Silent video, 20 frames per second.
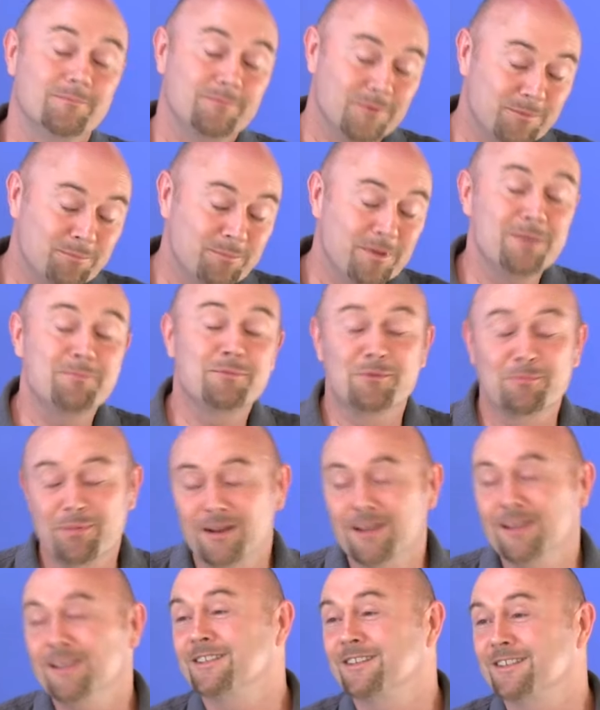with people,
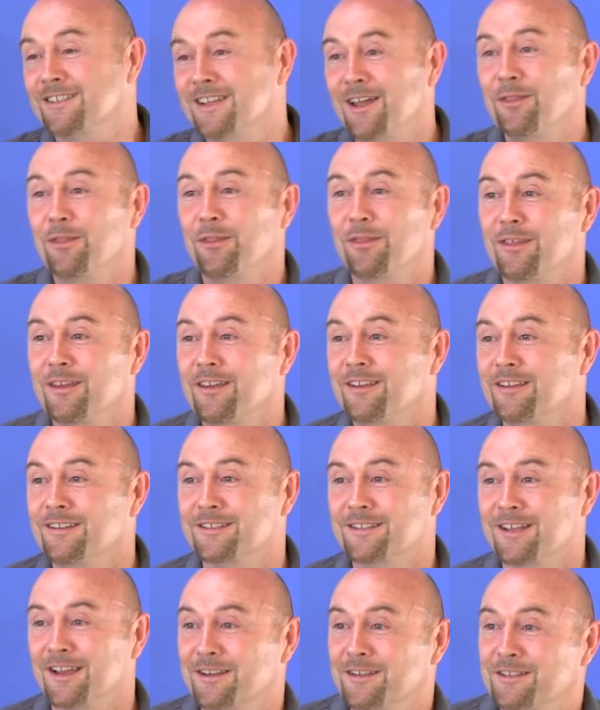places, and
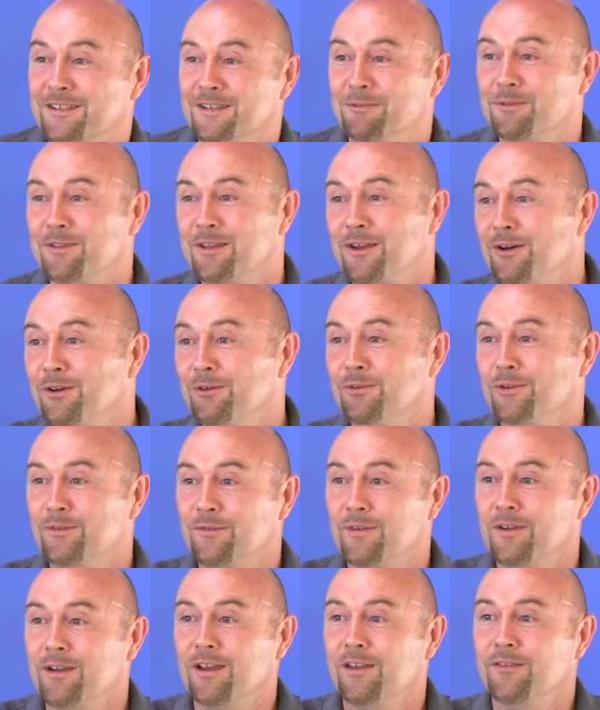things, actually, with the whole
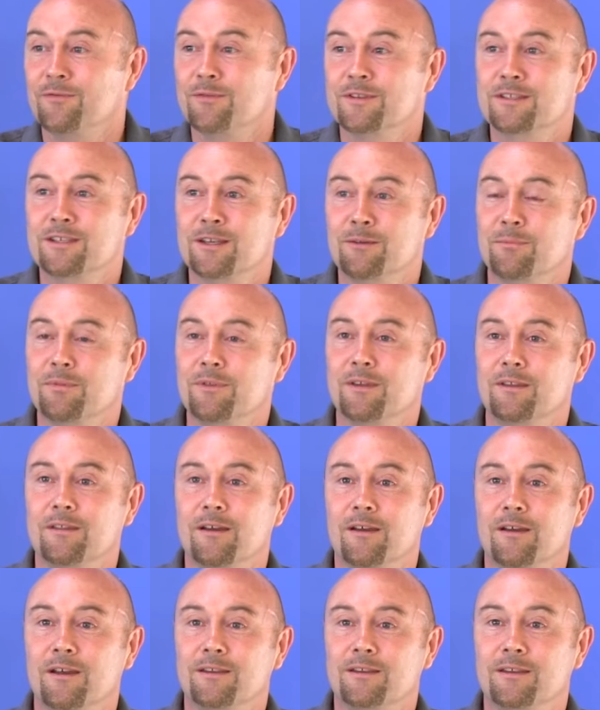of life, was something
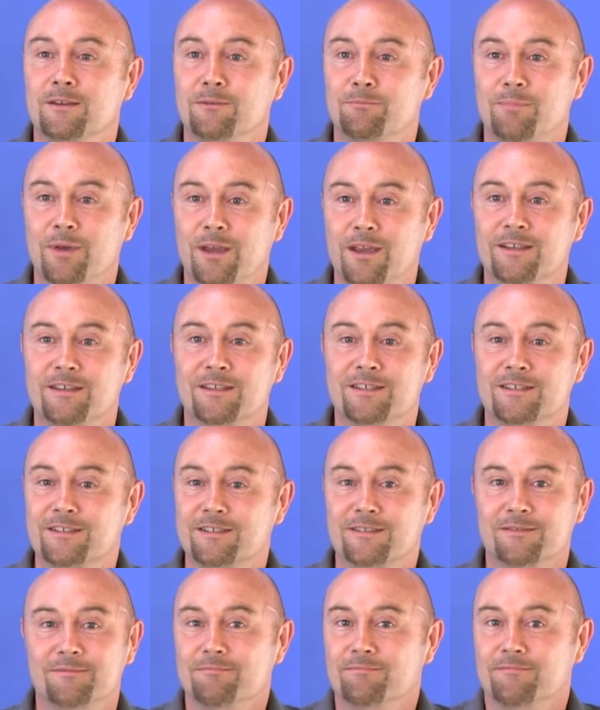that I did
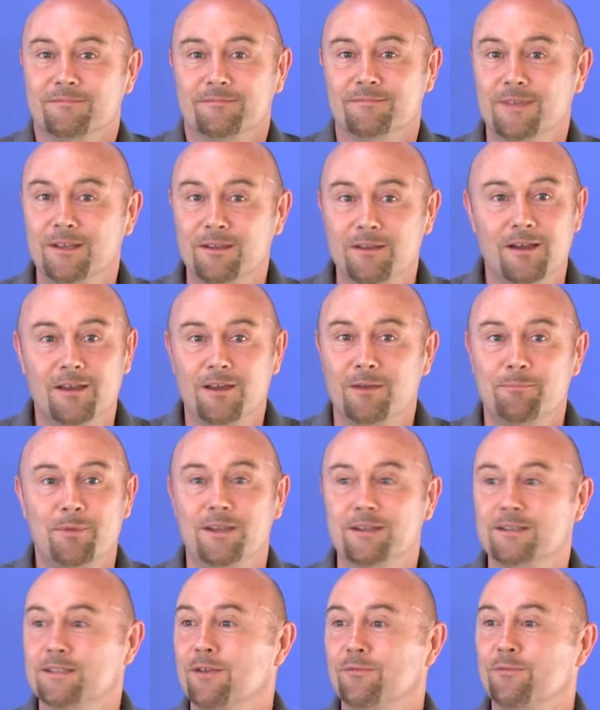base. I, I
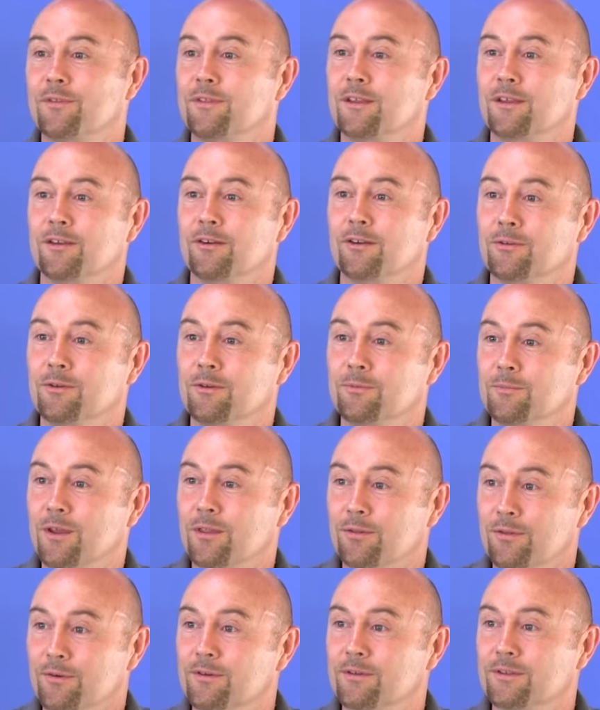based everything on on my
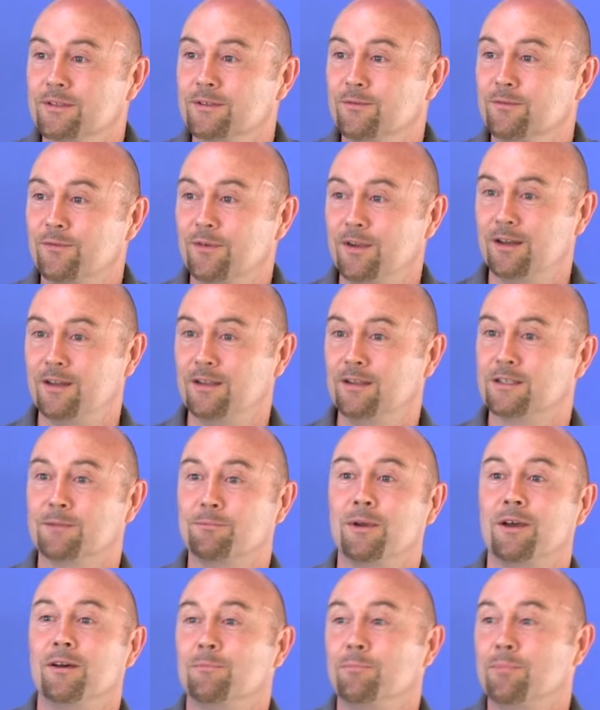thoughts and feelings
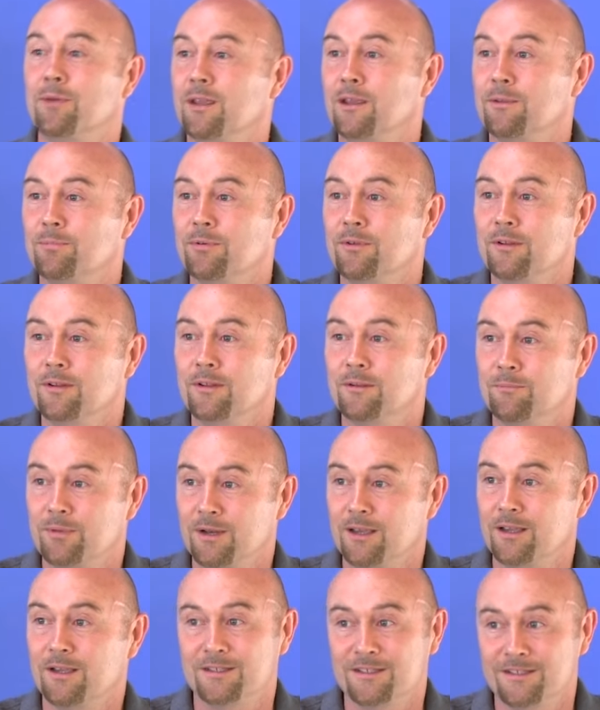about people and
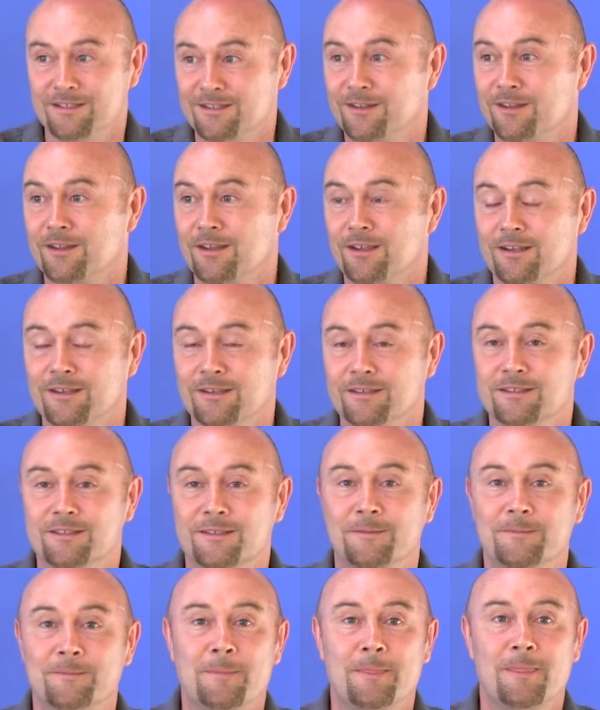places and
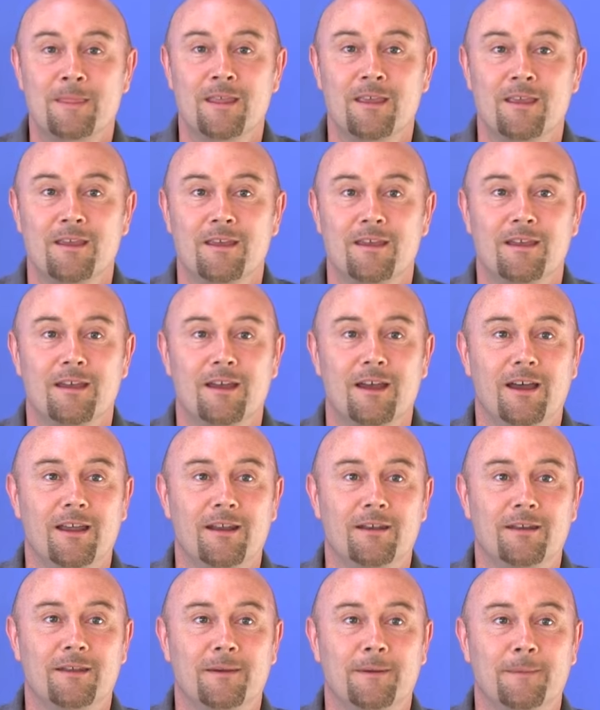things,
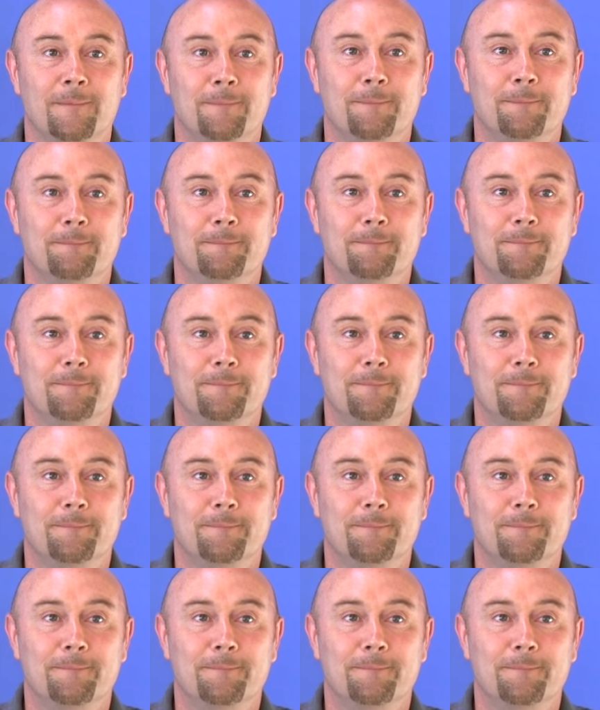and um,